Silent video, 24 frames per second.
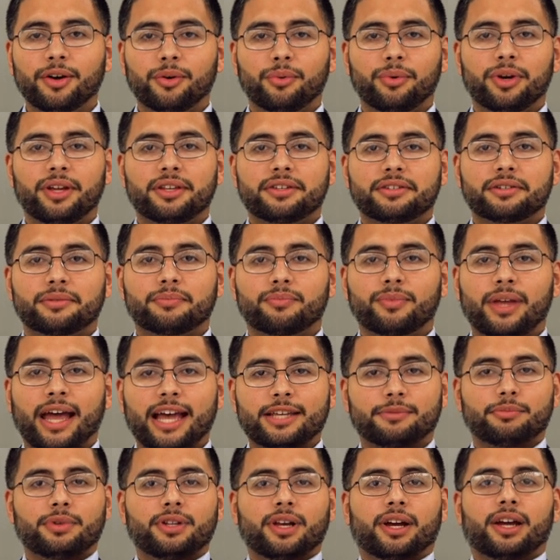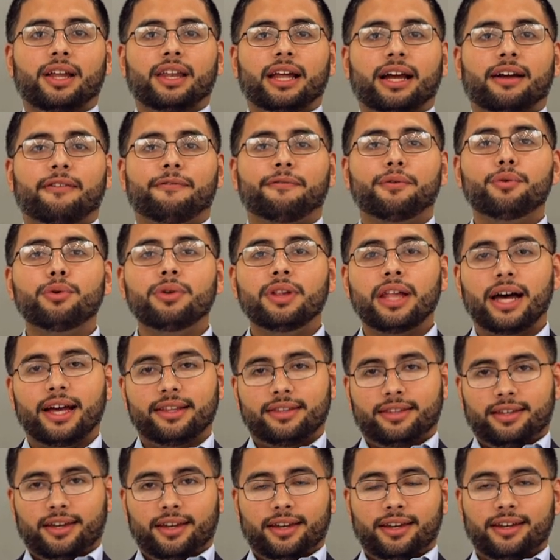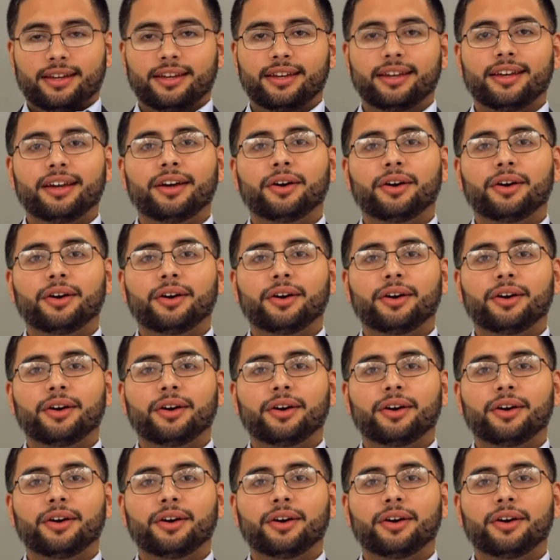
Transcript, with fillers: which has me looking like a fool out there,